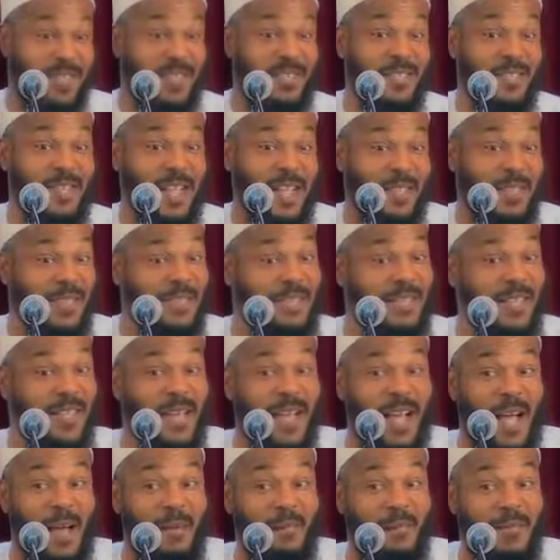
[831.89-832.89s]

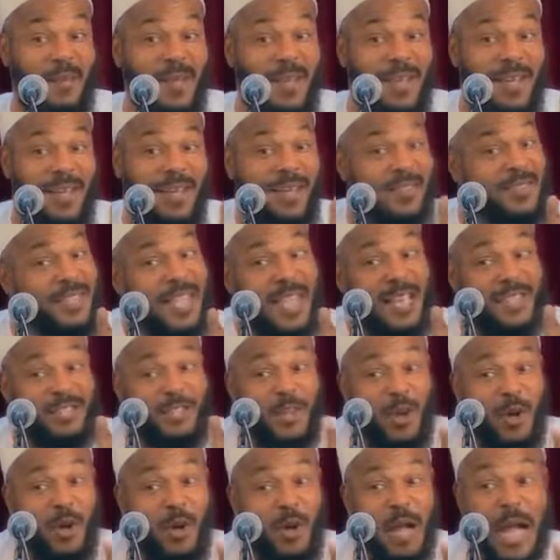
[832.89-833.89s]
It's not
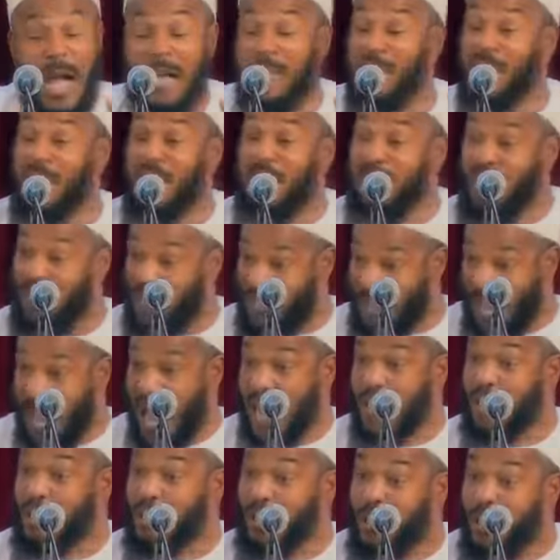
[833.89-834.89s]
a joke. Actually, this is
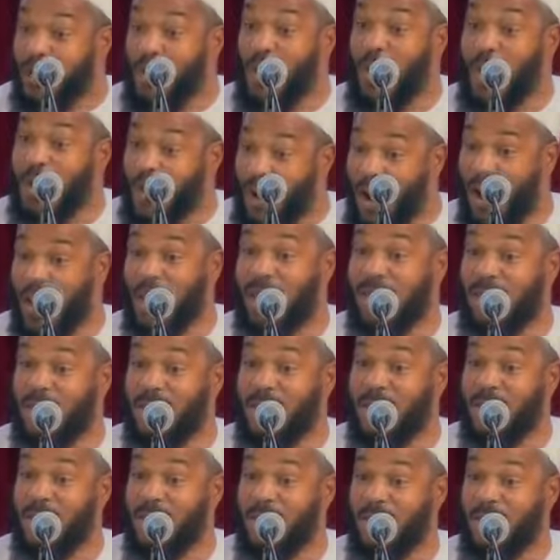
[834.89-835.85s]
actually going on.